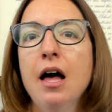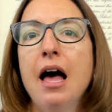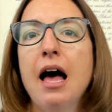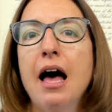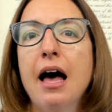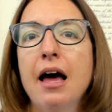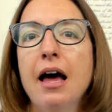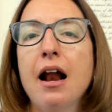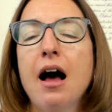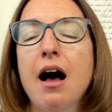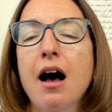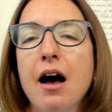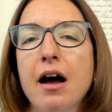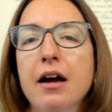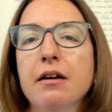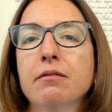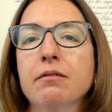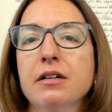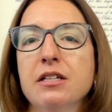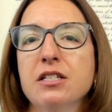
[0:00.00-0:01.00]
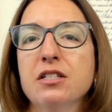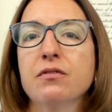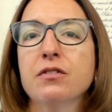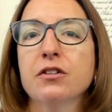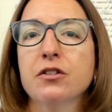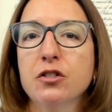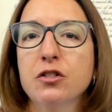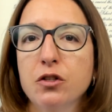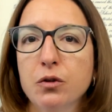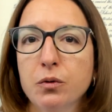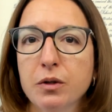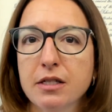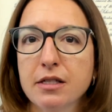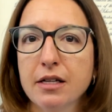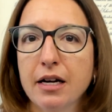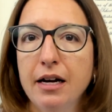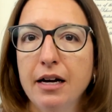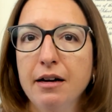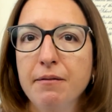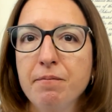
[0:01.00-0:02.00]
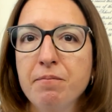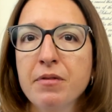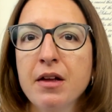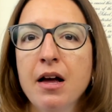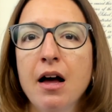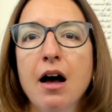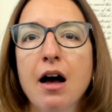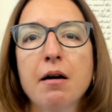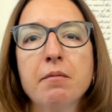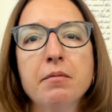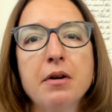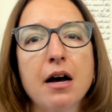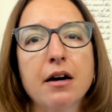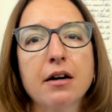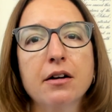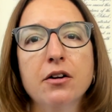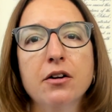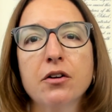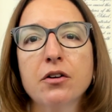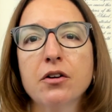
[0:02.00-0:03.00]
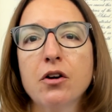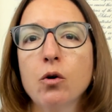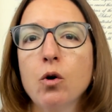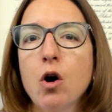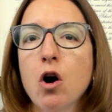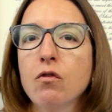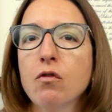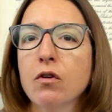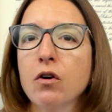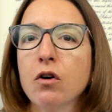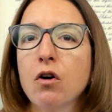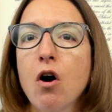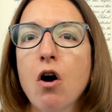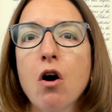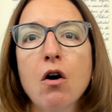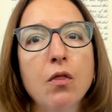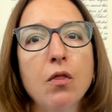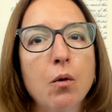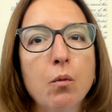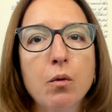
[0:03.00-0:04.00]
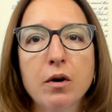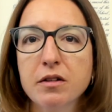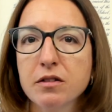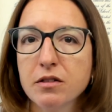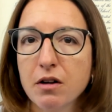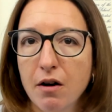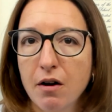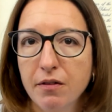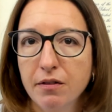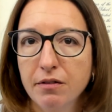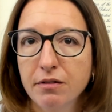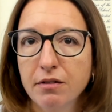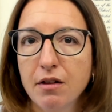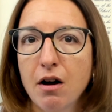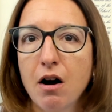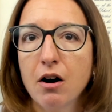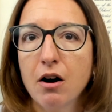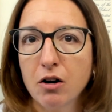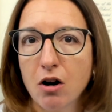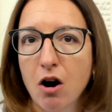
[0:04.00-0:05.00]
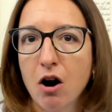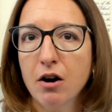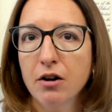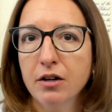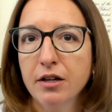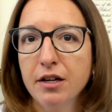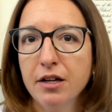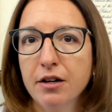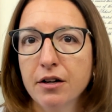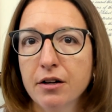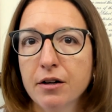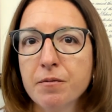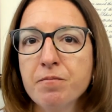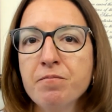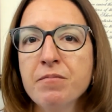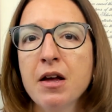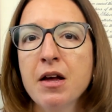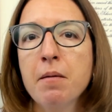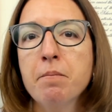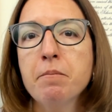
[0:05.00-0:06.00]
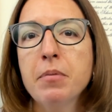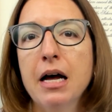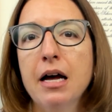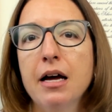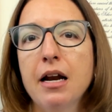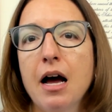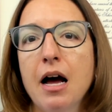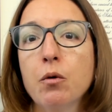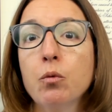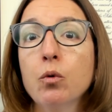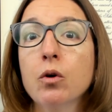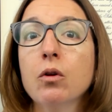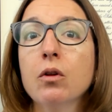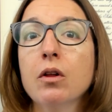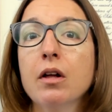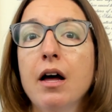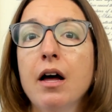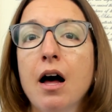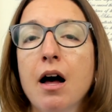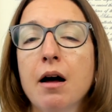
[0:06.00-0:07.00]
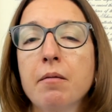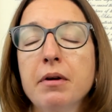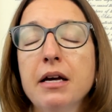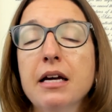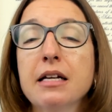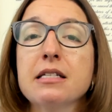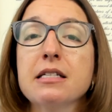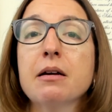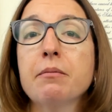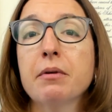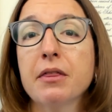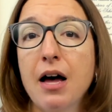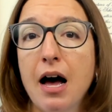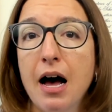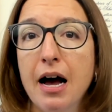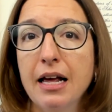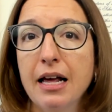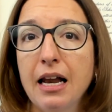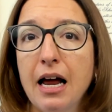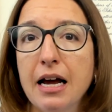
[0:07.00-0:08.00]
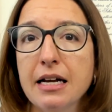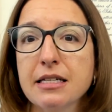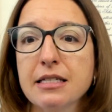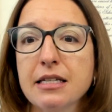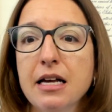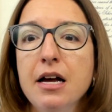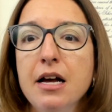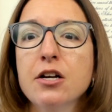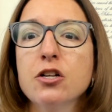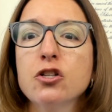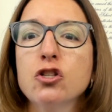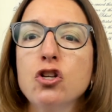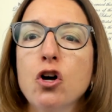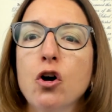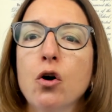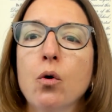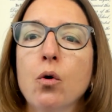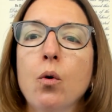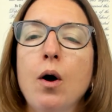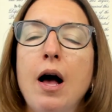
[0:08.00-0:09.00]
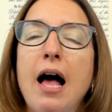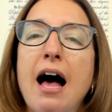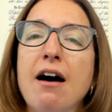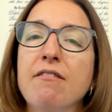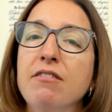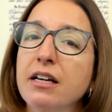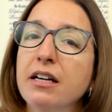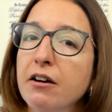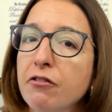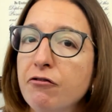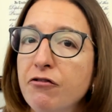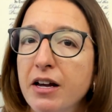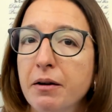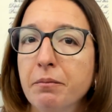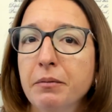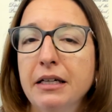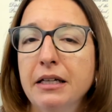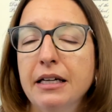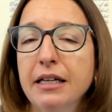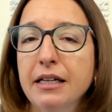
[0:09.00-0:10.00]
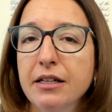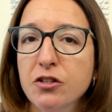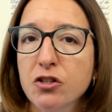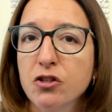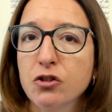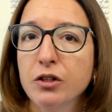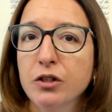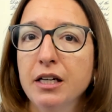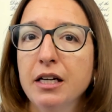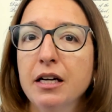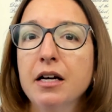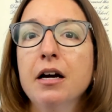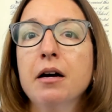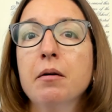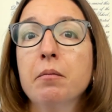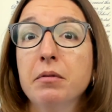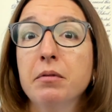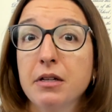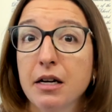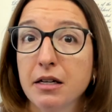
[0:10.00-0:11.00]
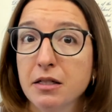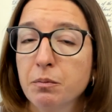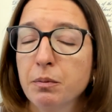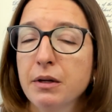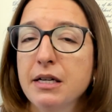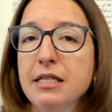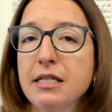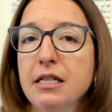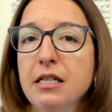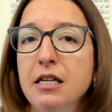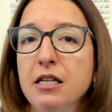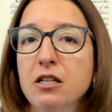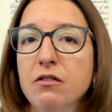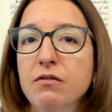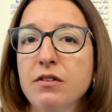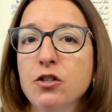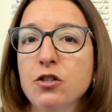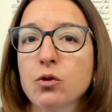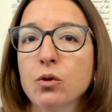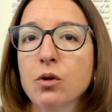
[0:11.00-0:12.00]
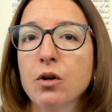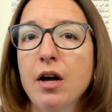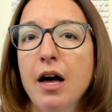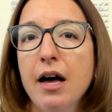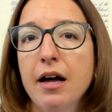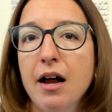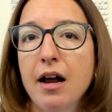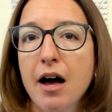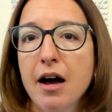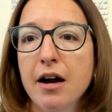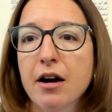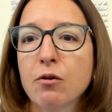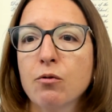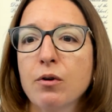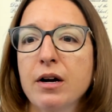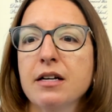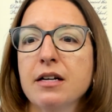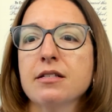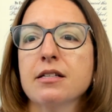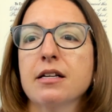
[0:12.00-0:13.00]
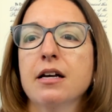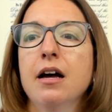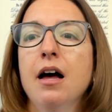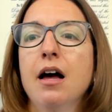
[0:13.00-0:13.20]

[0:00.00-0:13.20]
at high risk for suicide. I'm not going to go over all the ones on our card here, but I will hit some of the highlights. So having a family history does place an individual at higher risk.